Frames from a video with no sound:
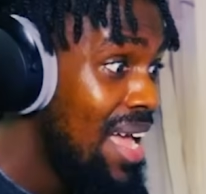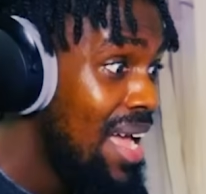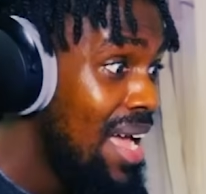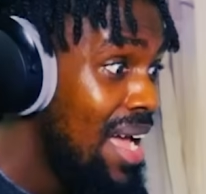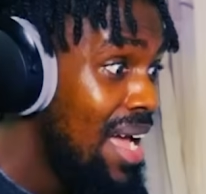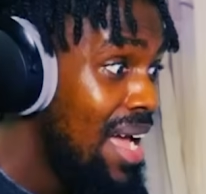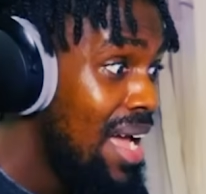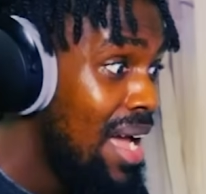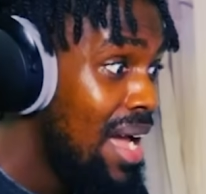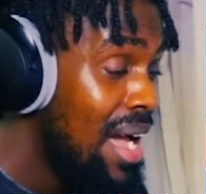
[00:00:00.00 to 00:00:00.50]

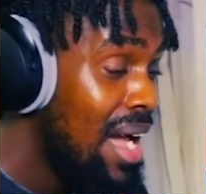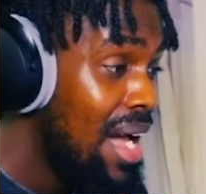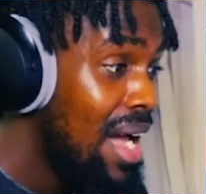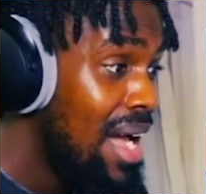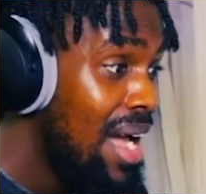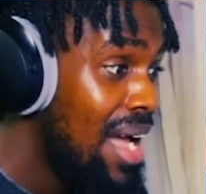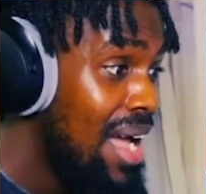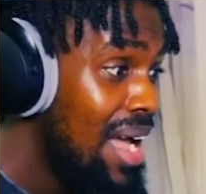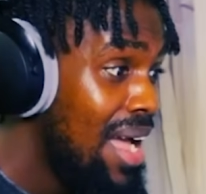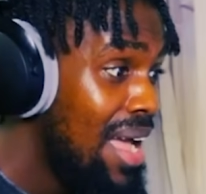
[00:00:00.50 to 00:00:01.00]

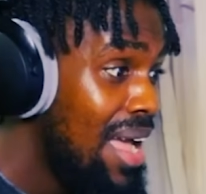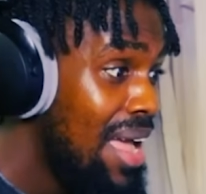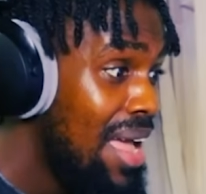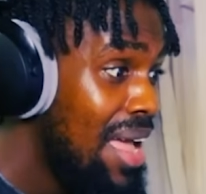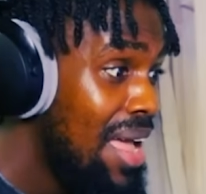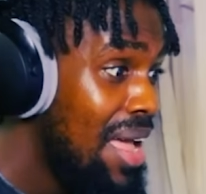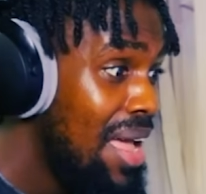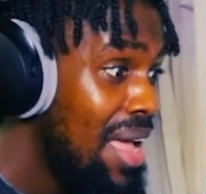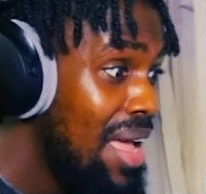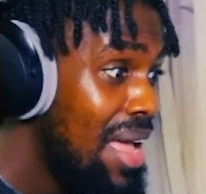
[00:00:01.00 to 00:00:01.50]

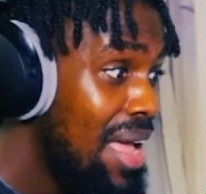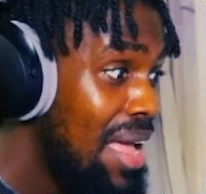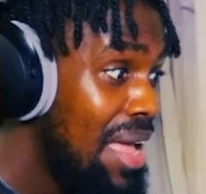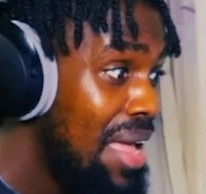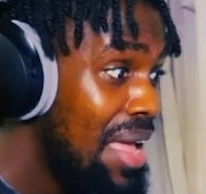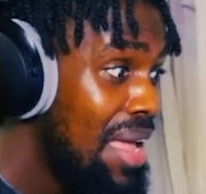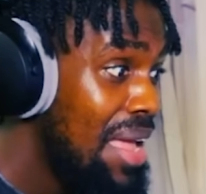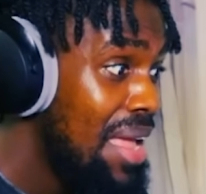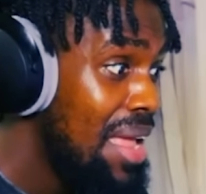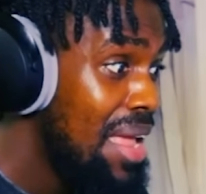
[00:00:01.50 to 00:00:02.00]

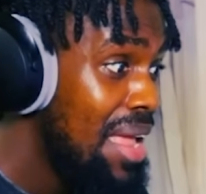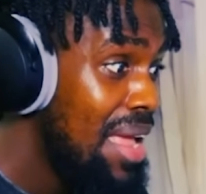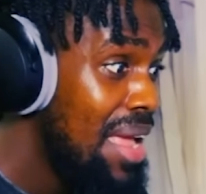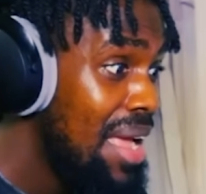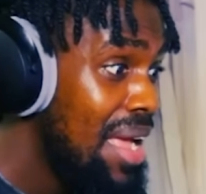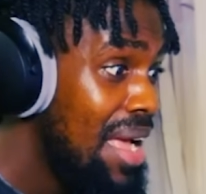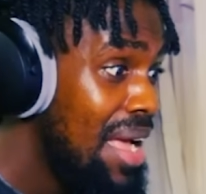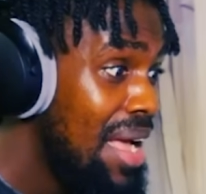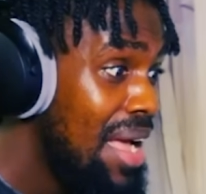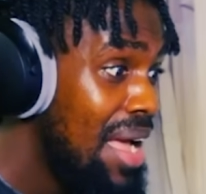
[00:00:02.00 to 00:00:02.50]

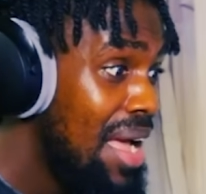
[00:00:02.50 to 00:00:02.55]
[no speech]